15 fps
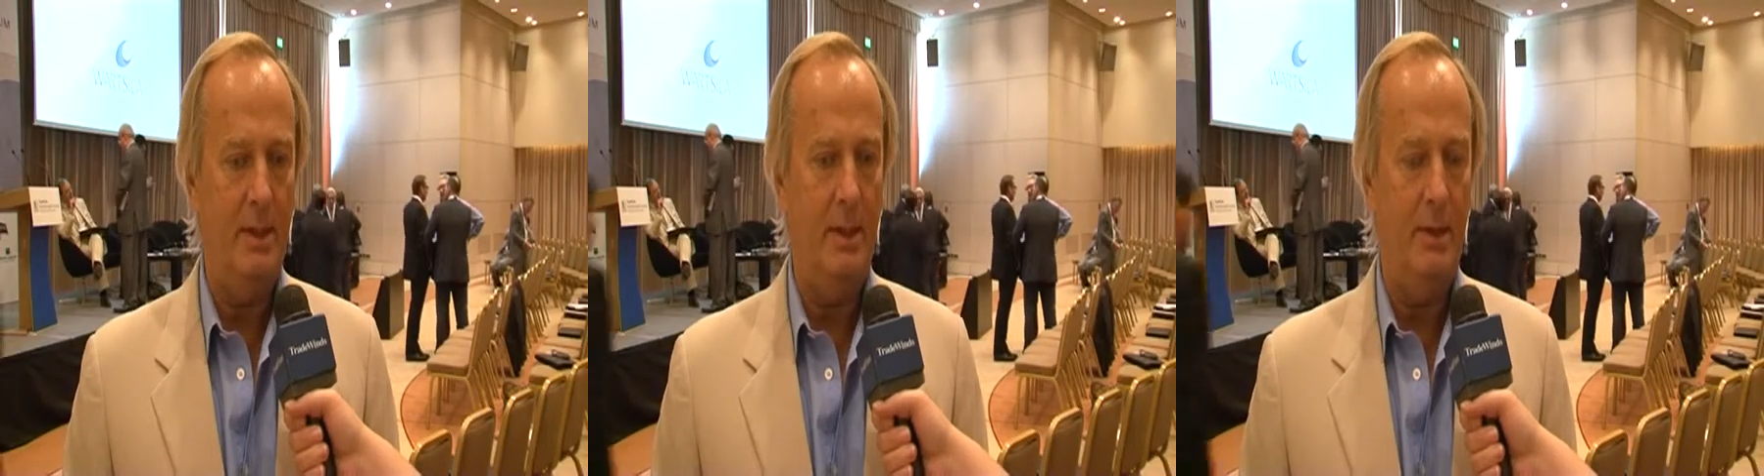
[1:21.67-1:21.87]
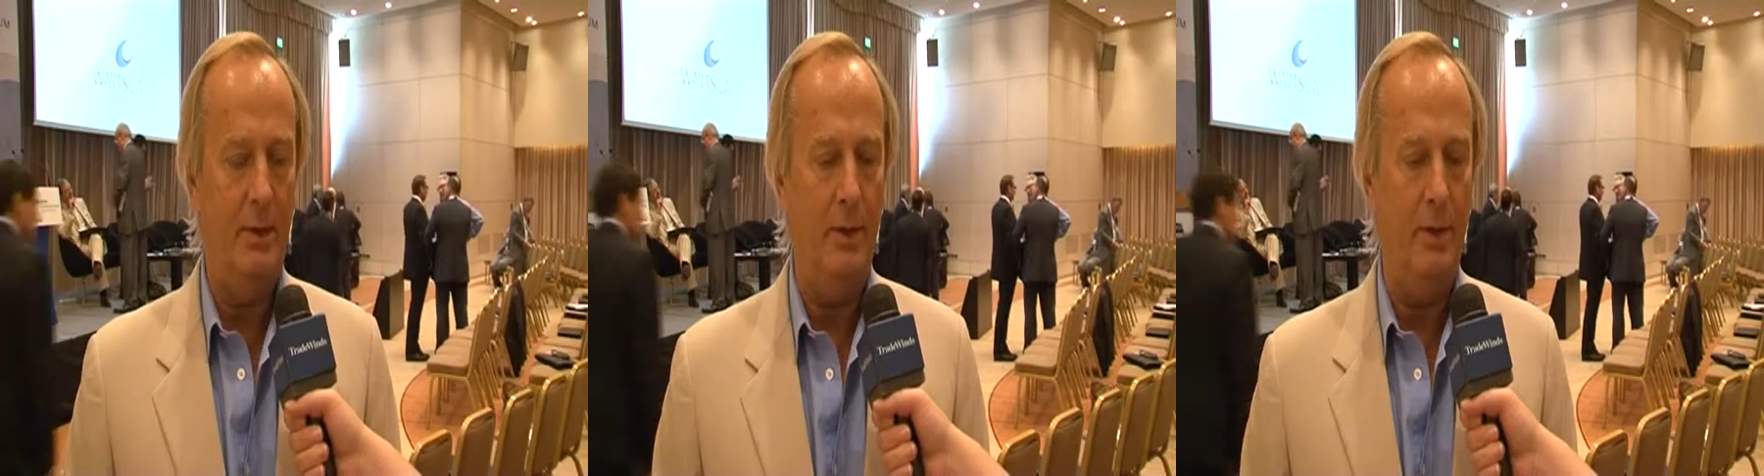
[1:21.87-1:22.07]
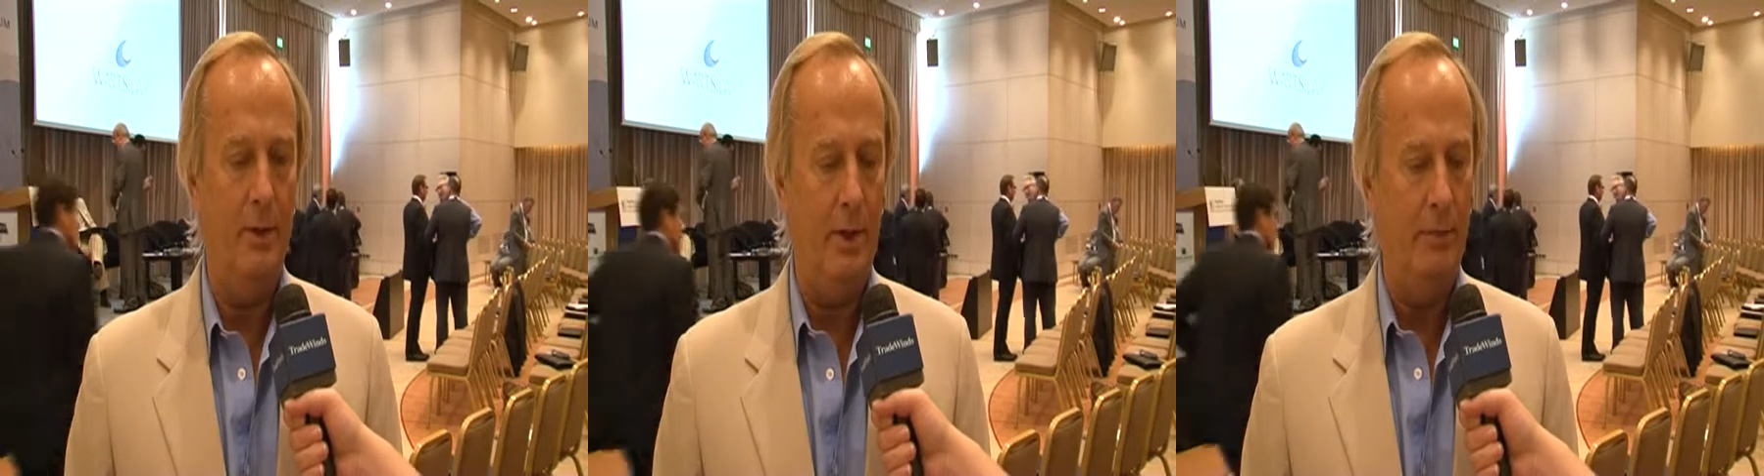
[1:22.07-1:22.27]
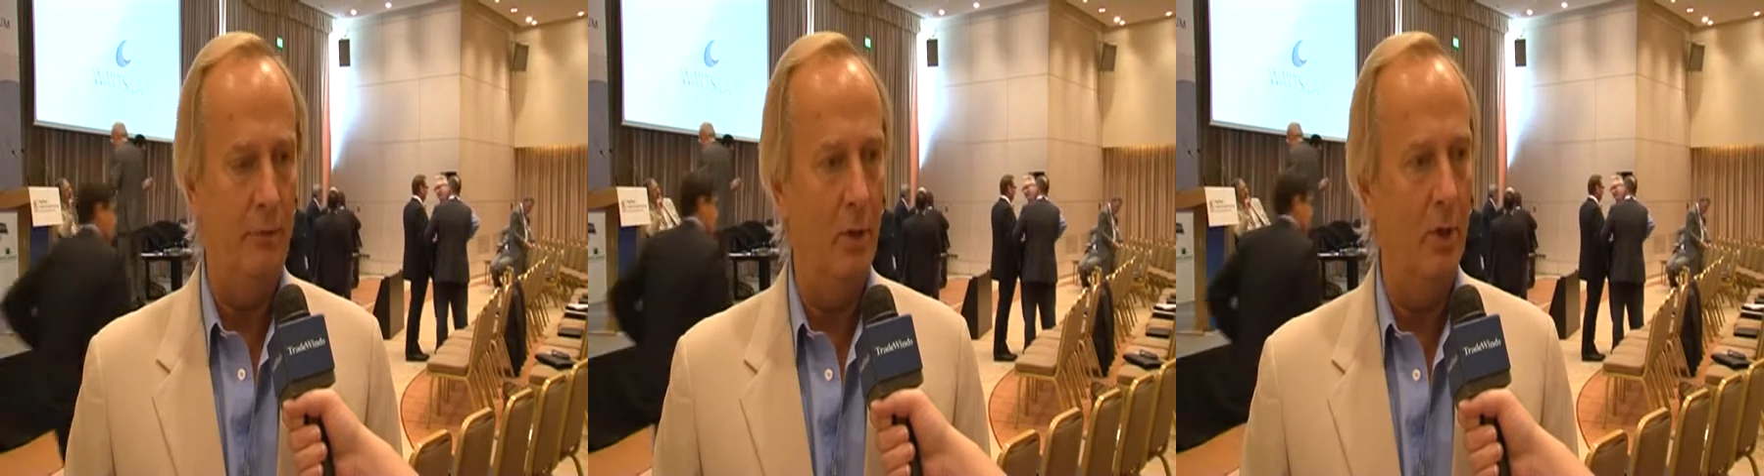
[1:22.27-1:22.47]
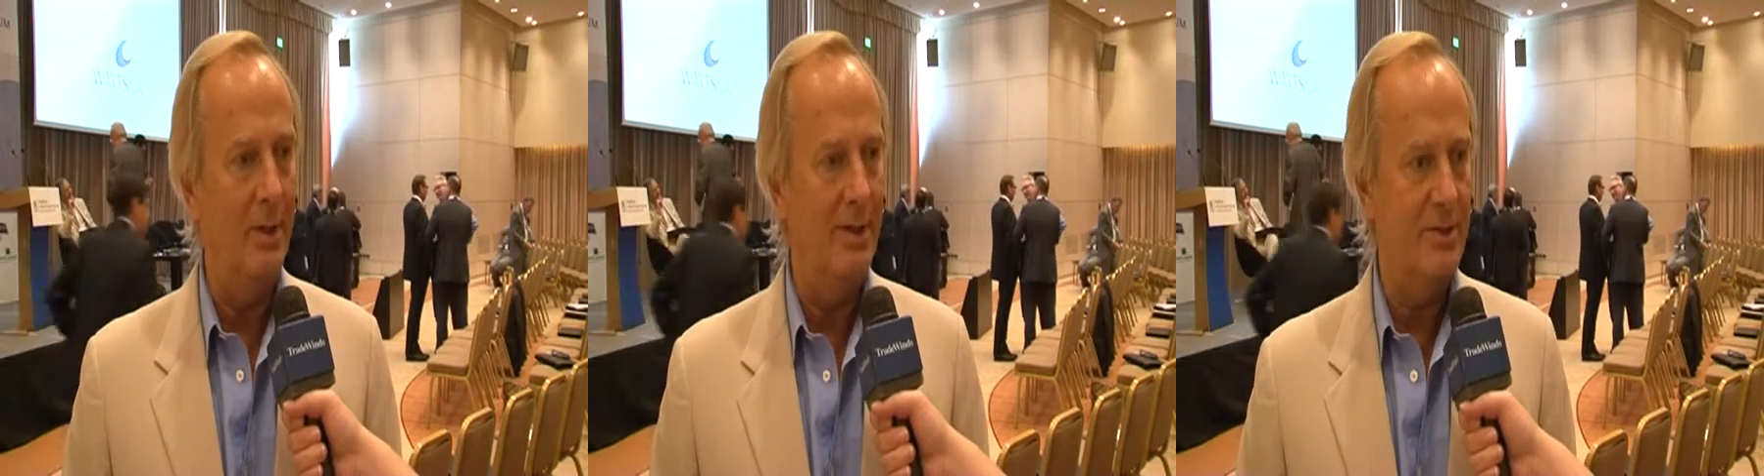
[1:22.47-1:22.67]
you know if you
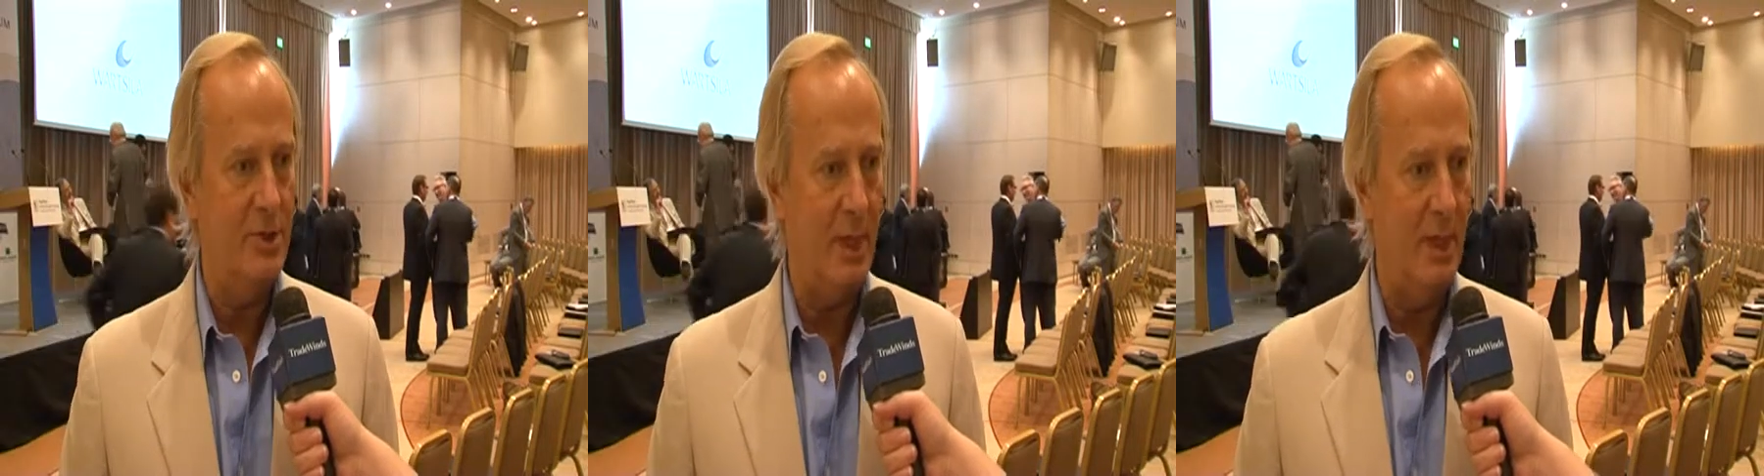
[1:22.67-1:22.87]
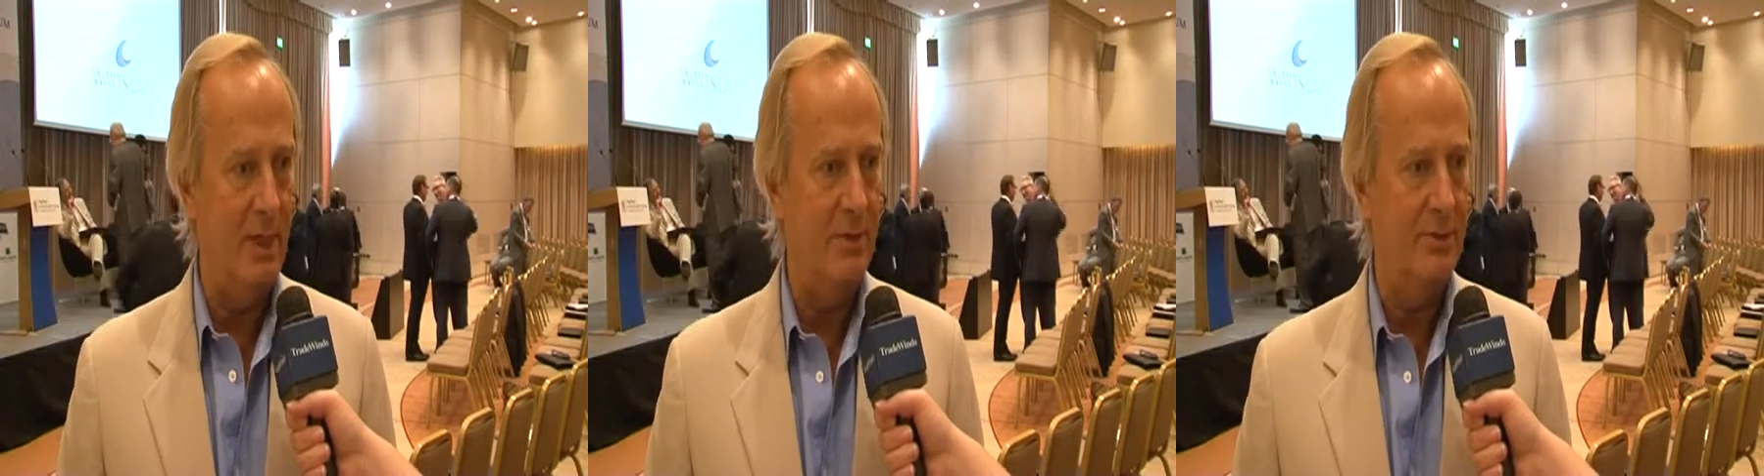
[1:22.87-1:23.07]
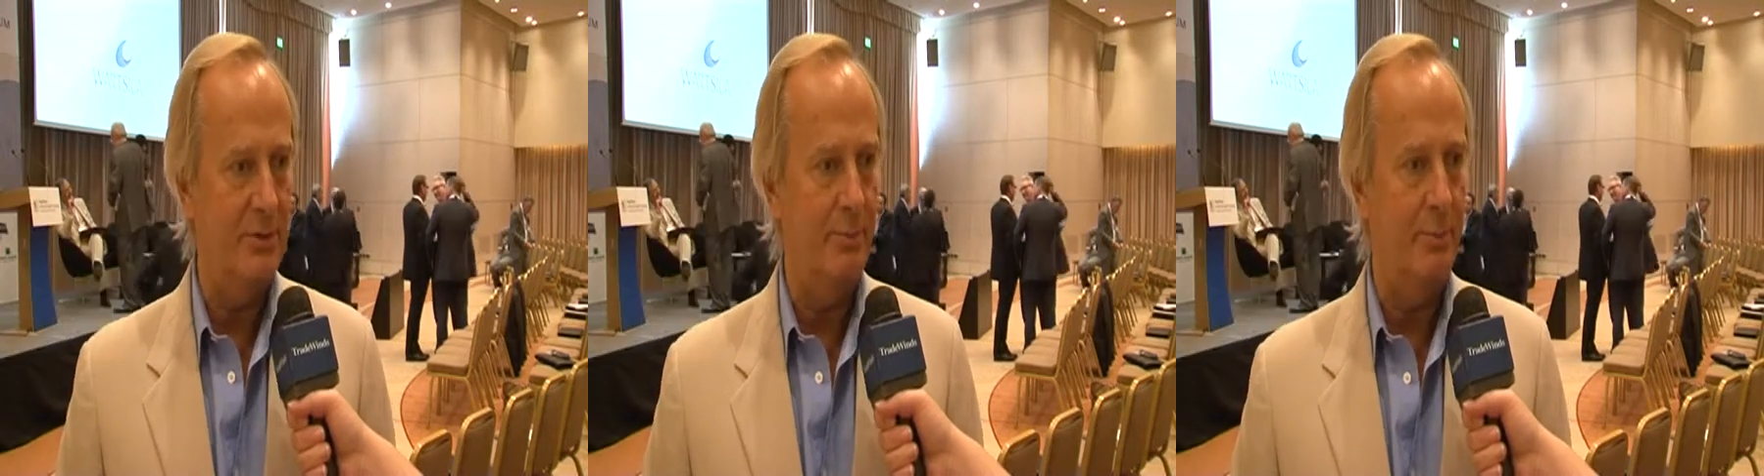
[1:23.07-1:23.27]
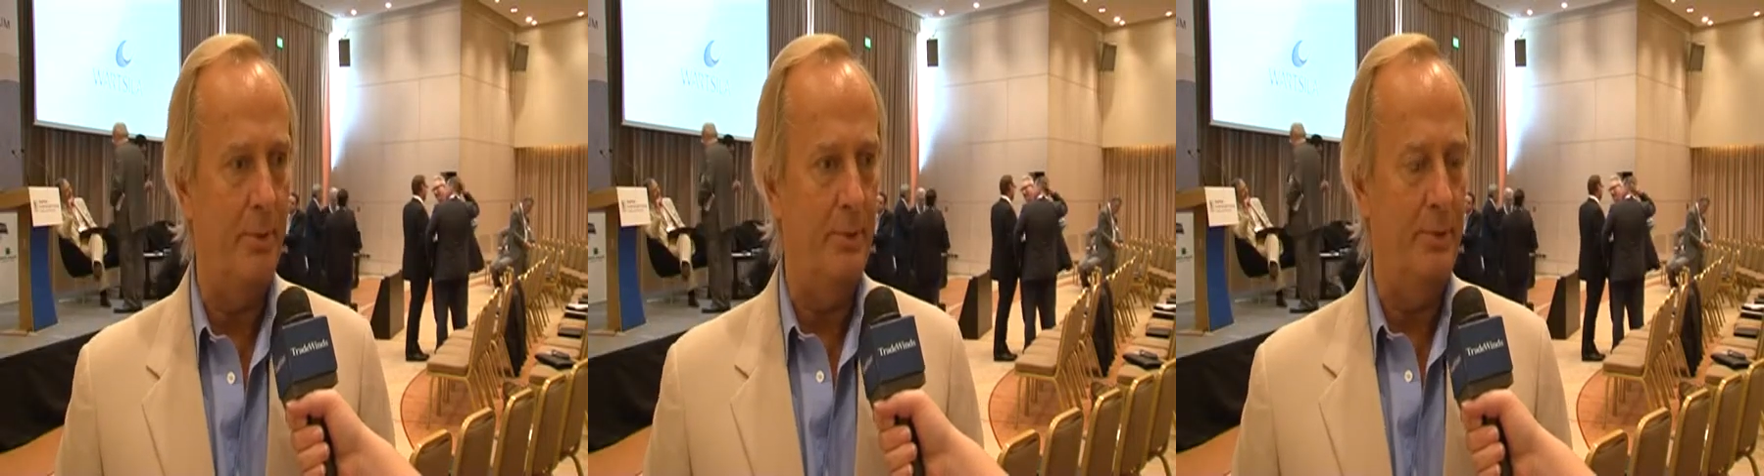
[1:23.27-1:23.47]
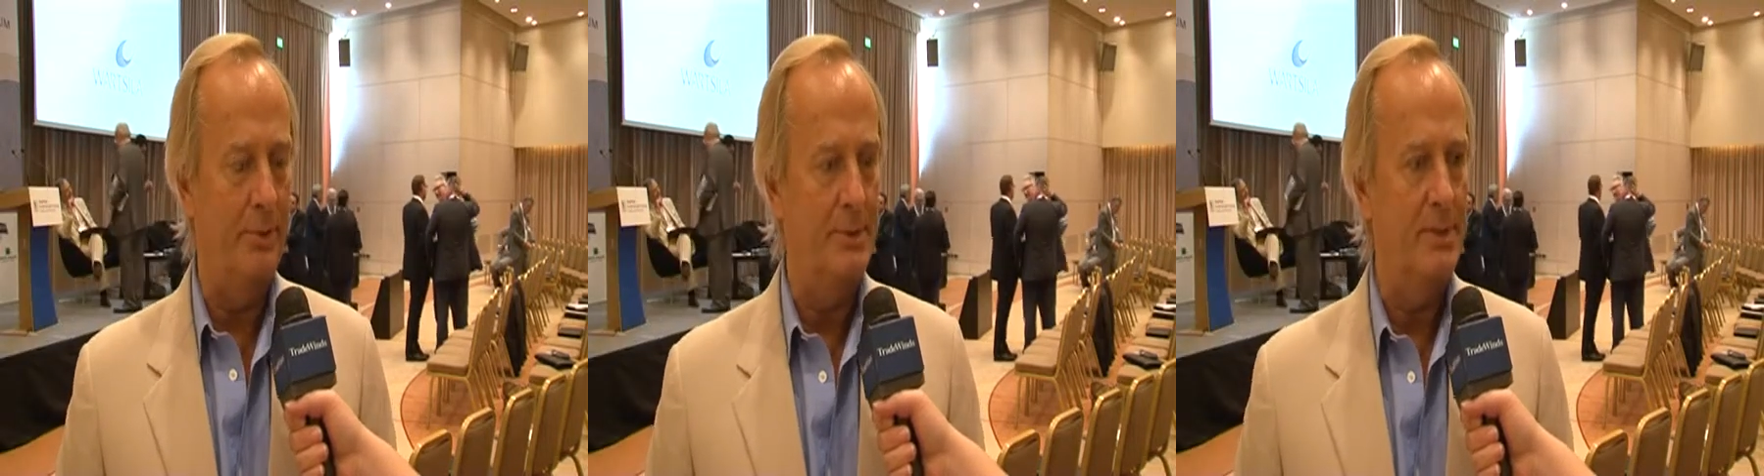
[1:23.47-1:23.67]
look at the Chinese ship
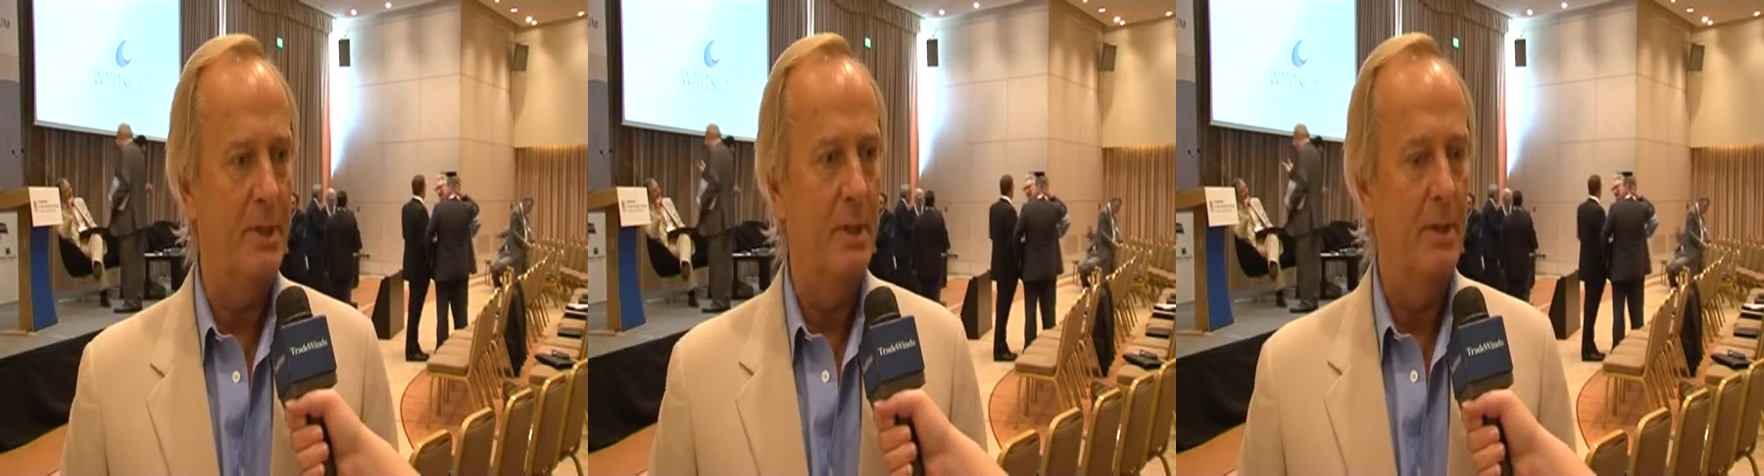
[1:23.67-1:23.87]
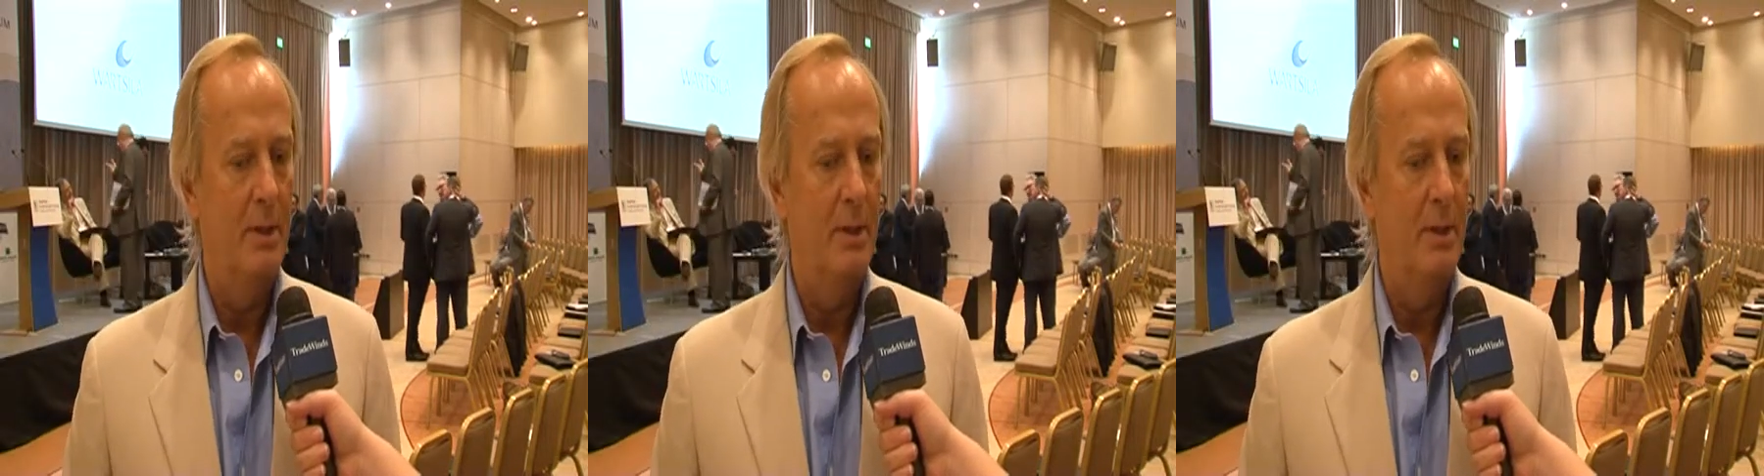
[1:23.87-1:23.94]
owners,